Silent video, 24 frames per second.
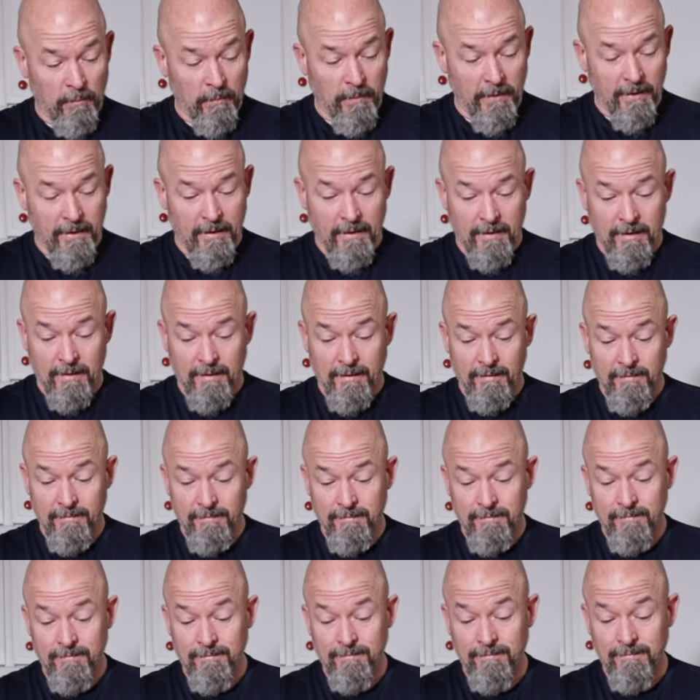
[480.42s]
but uh
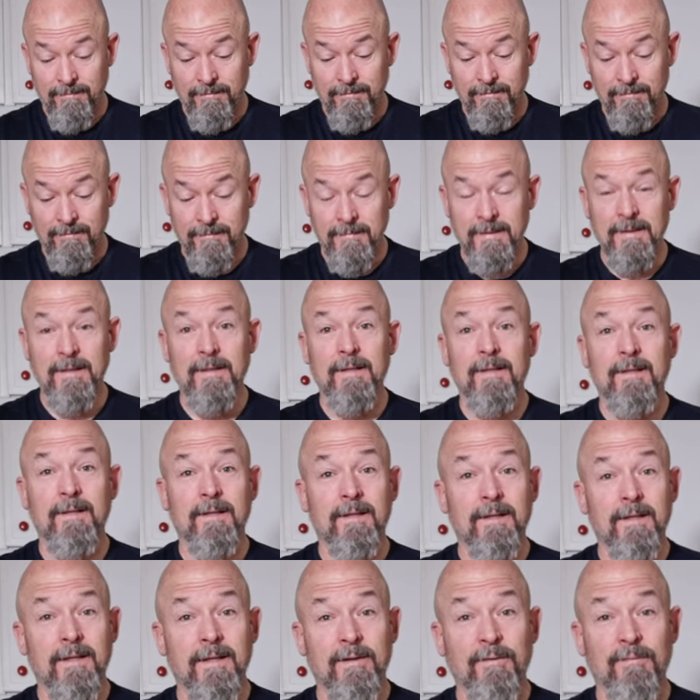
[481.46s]

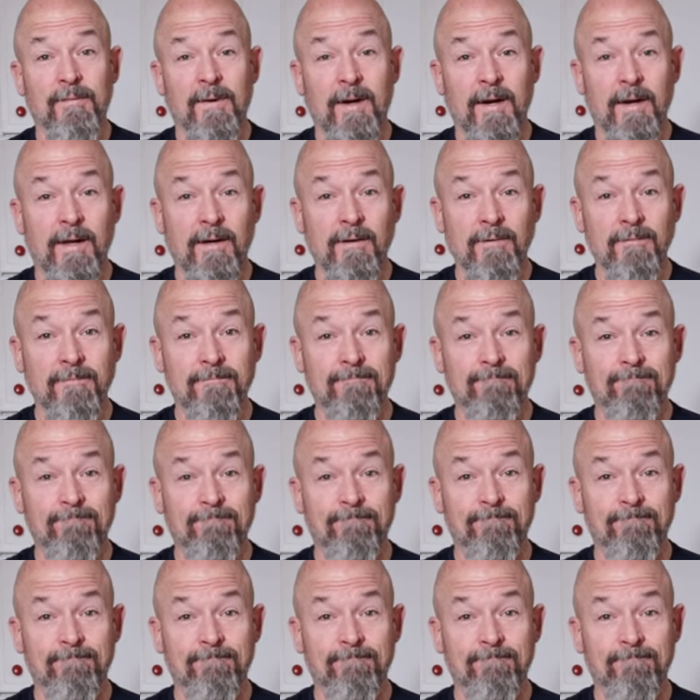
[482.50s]
let's find out.